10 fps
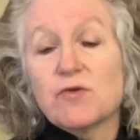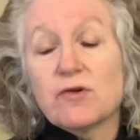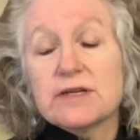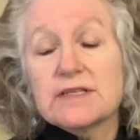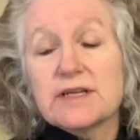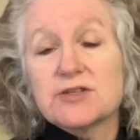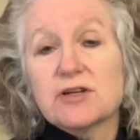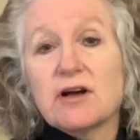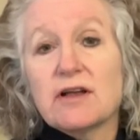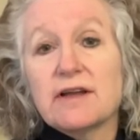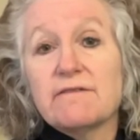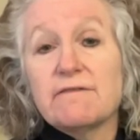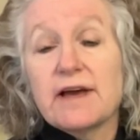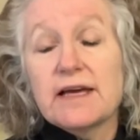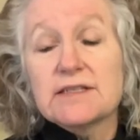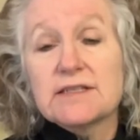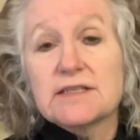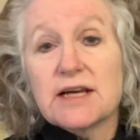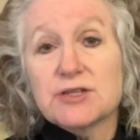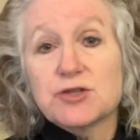organization called
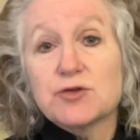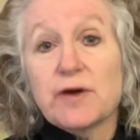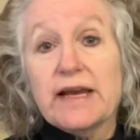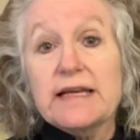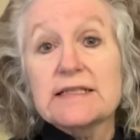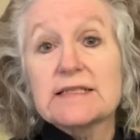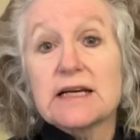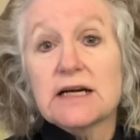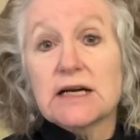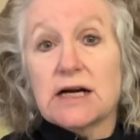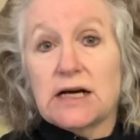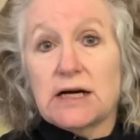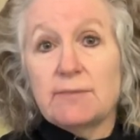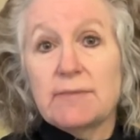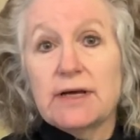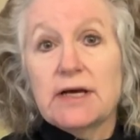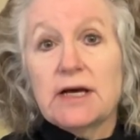advanced-trainings.com.